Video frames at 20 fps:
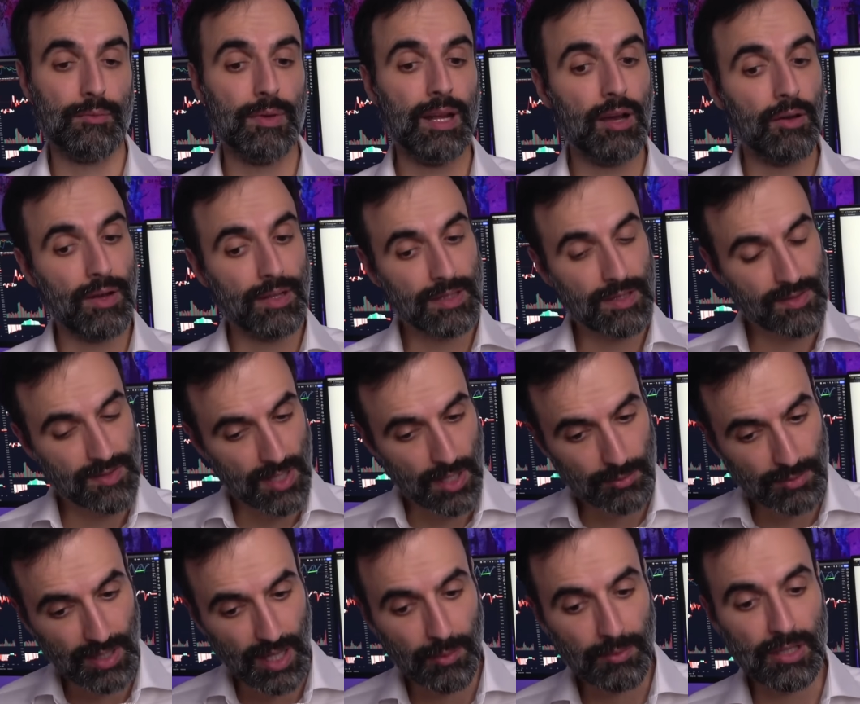Now, at the same
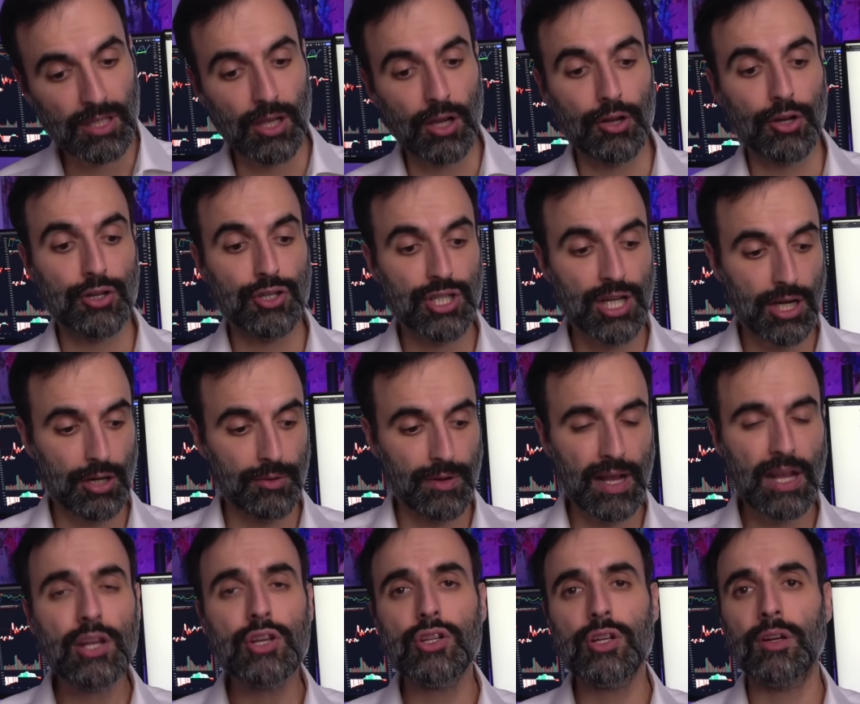time, the younger
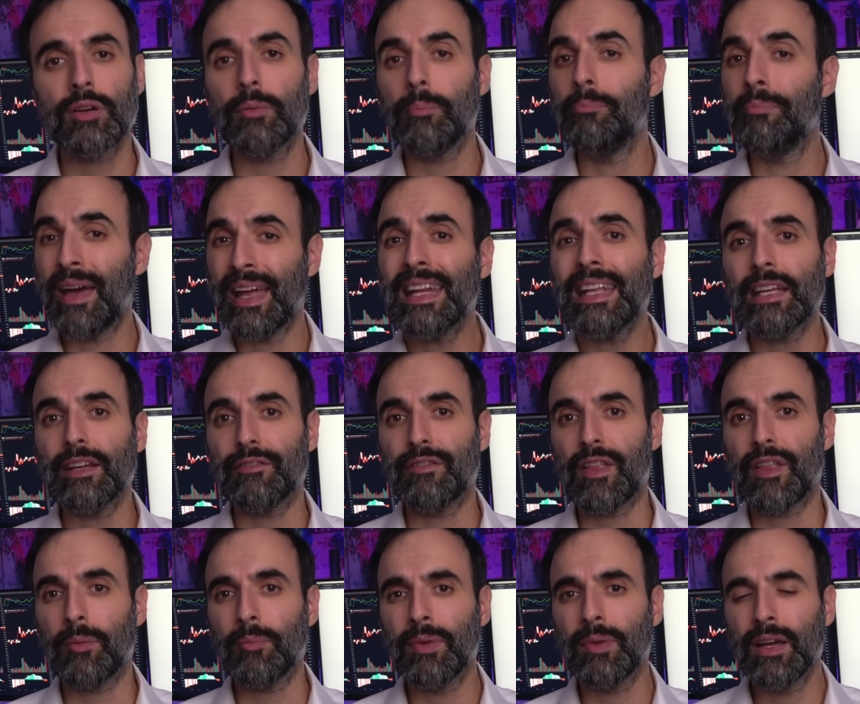generation, many of
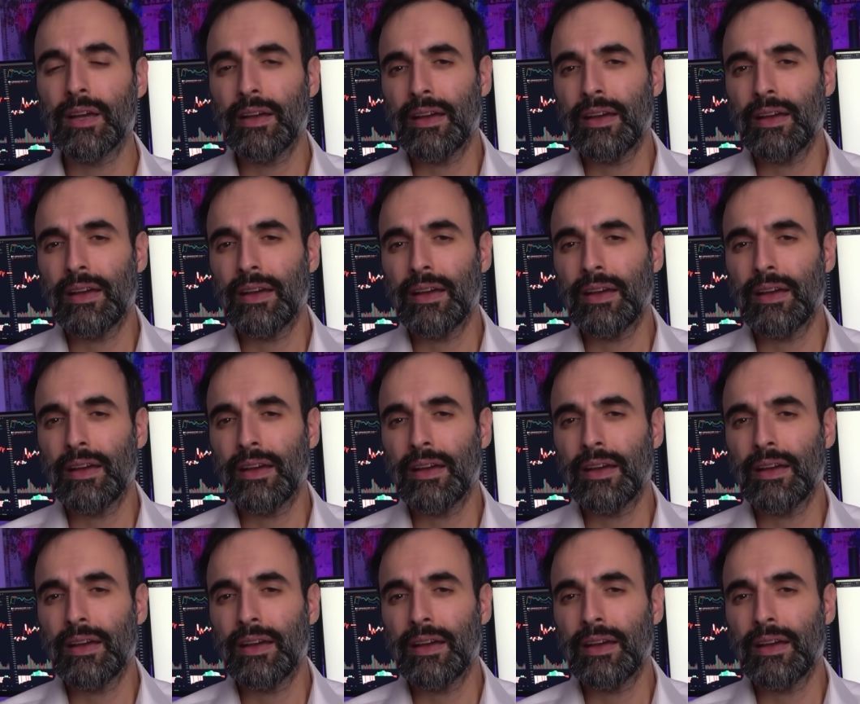them